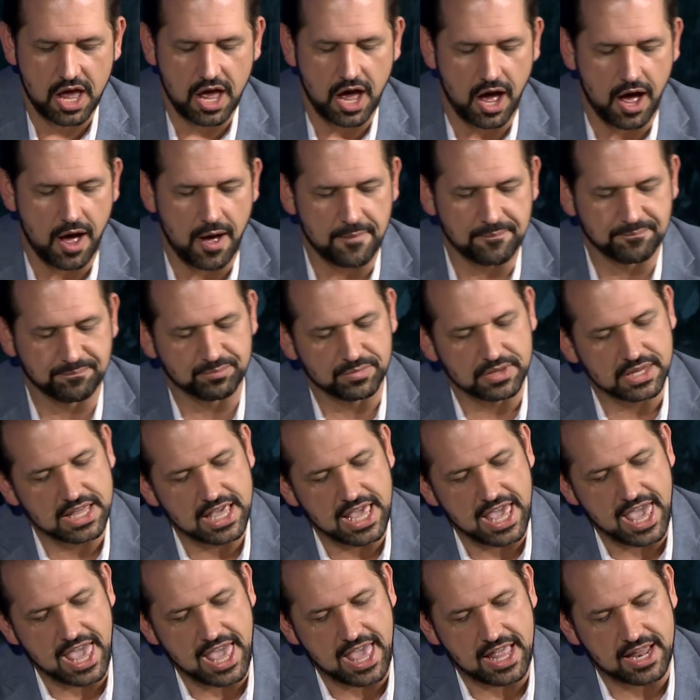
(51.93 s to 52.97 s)

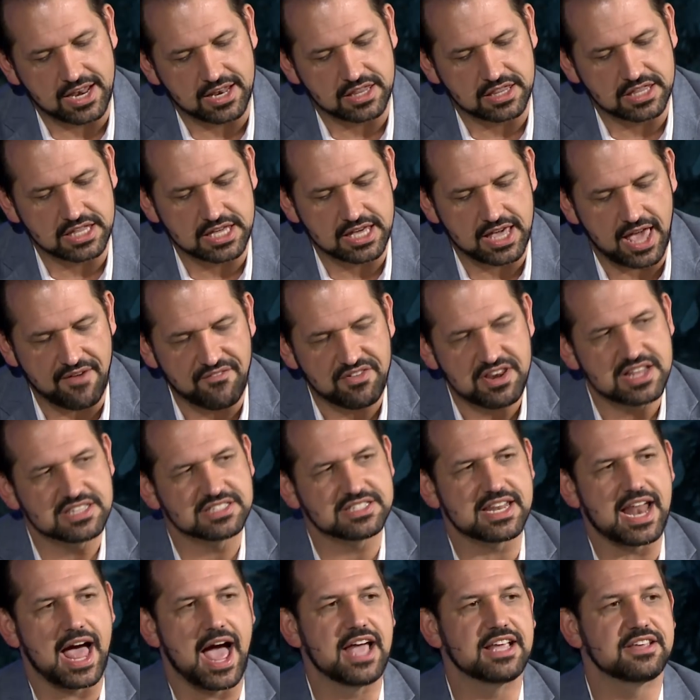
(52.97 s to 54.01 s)
And the evidence
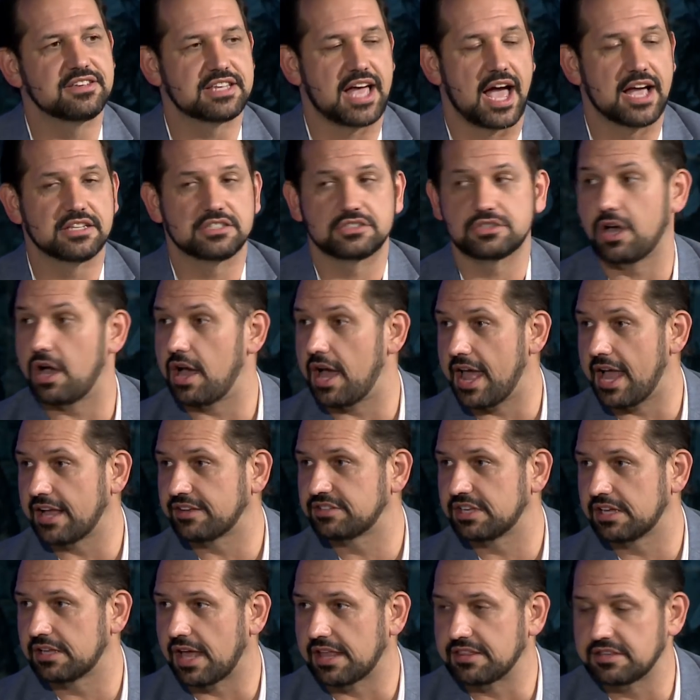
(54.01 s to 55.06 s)
that I saw,
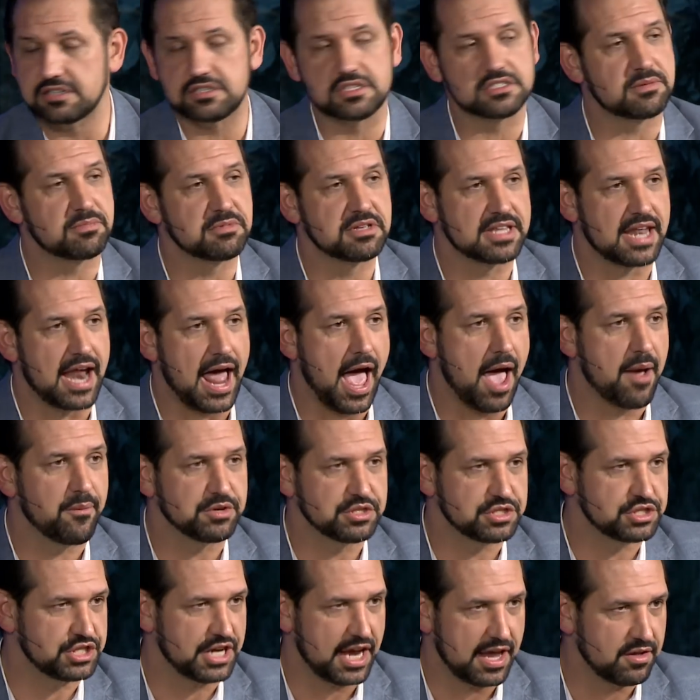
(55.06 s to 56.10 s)
actually, this is something that I
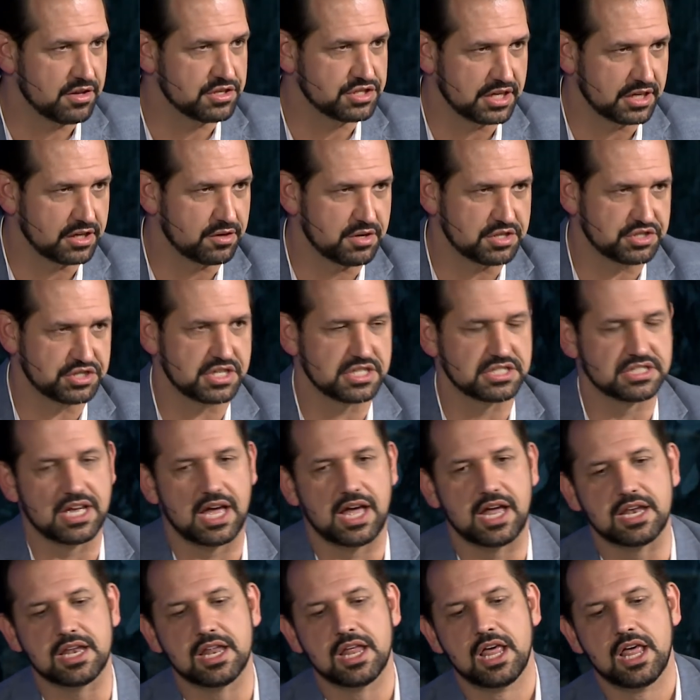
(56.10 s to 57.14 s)
was challenging Christians
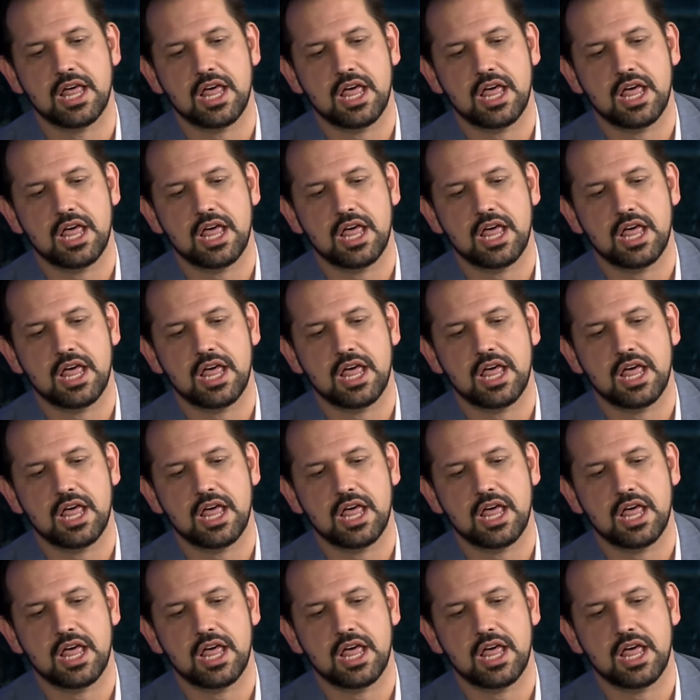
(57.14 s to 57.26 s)
on